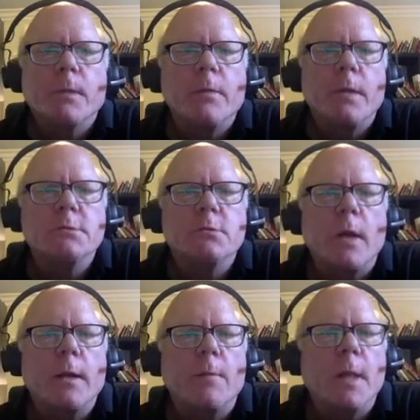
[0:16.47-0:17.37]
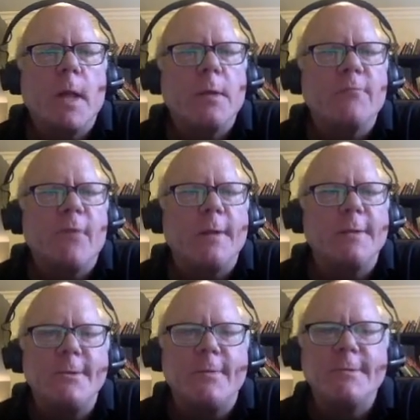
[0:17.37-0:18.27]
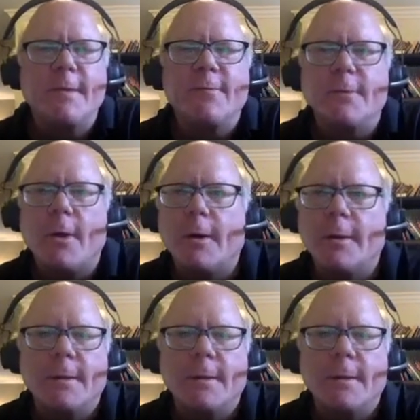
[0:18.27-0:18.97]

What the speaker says: Thanks, Greg. I'm glad we could finally do this after a long